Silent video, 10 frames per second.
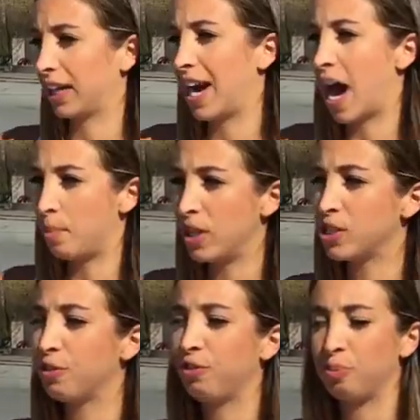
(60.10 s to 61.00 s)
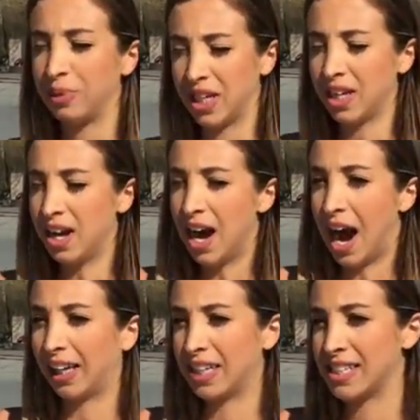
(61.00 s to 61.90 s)
a habit. So for me,
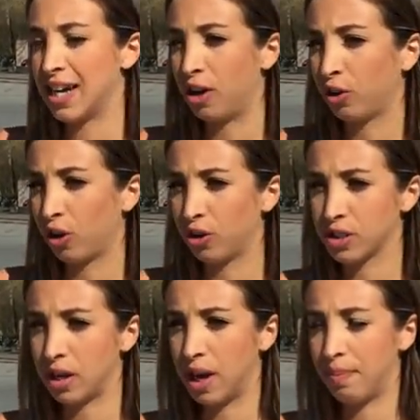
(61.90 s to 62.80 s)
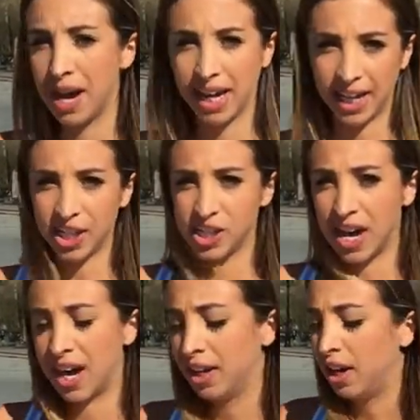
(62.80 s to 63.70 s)
I like to tell girls my age
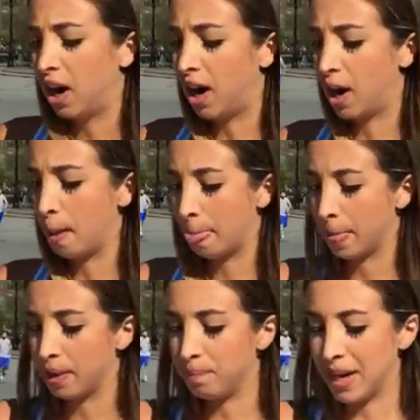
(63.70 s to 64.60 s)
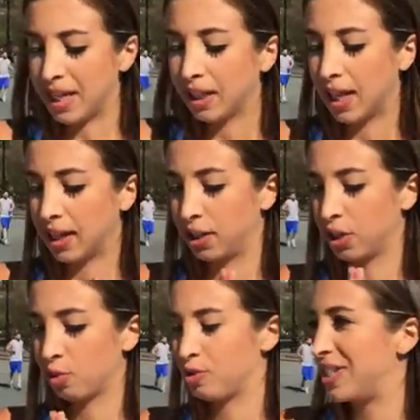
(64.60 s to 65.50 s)
that make it like
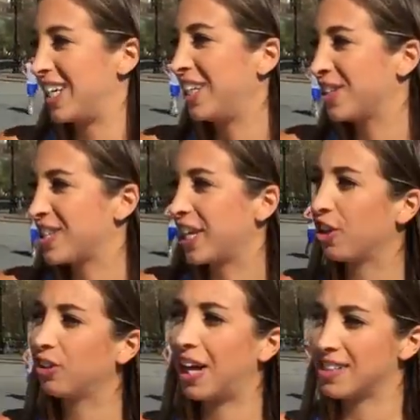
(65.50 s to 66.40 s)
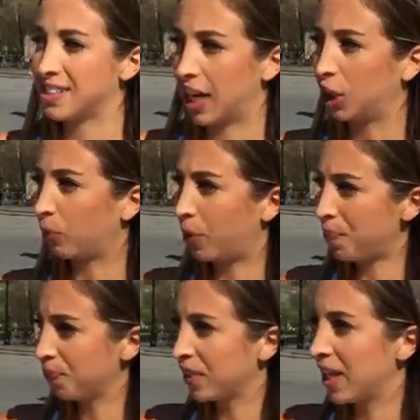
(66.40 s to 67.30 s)
your routine, just like your class schedule.
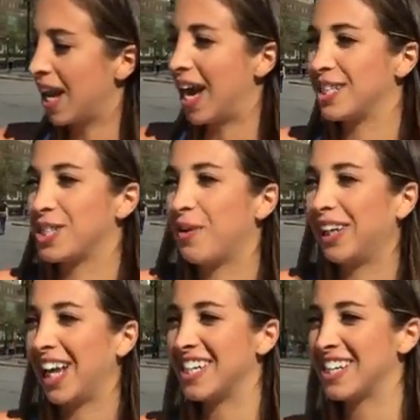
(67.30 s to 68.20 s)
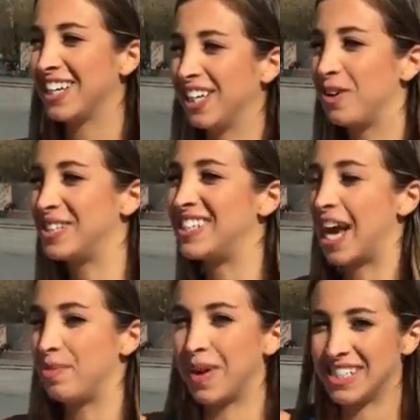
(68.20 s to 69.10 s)
And so I like to,
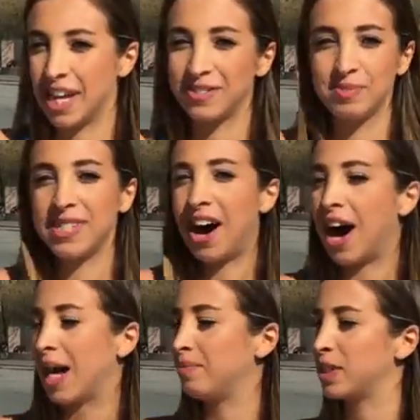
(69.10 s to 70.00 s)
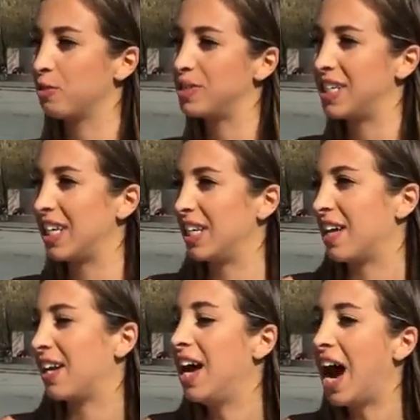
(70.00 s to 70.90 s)
set myself some times and a routine
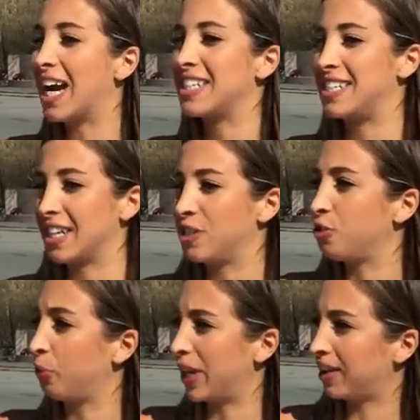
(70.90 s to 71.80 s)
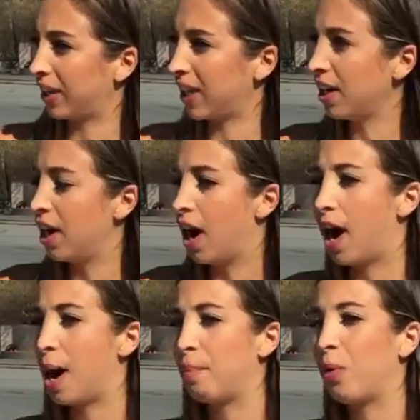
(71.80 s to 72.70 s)
that I stick to weekly.
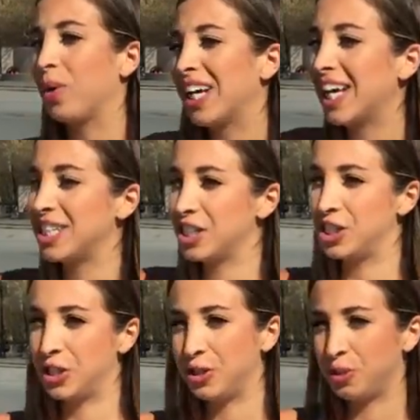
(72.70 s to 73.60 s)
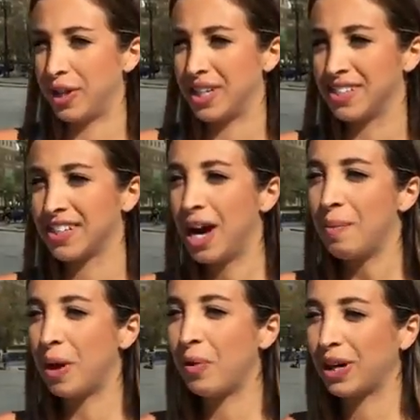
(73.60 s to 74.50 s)
But what I like to do is,
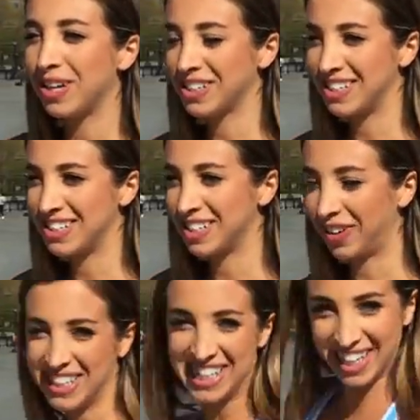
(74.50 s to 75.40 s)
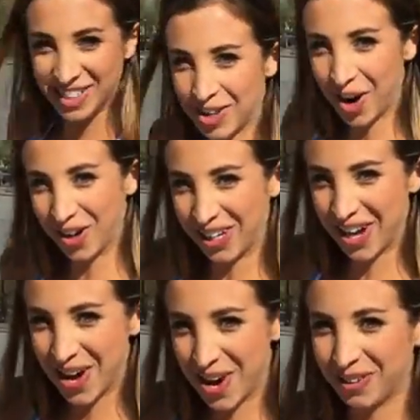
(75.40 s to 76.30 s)
my workouts consist of like dance
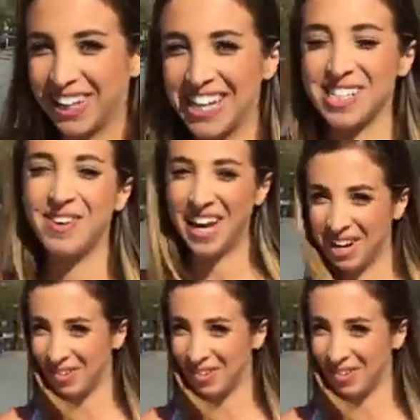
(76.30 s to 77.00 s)
cardio and like some HIIT